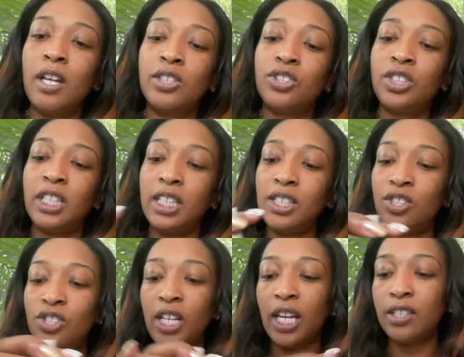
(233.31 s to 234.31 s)
shit is
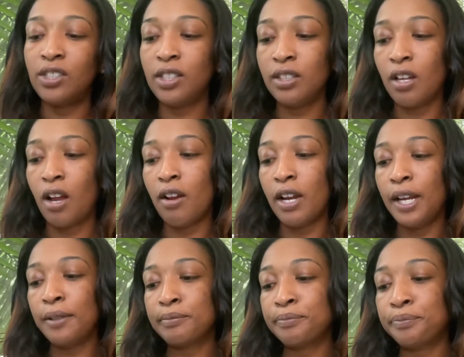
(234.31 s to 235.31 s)
changing all right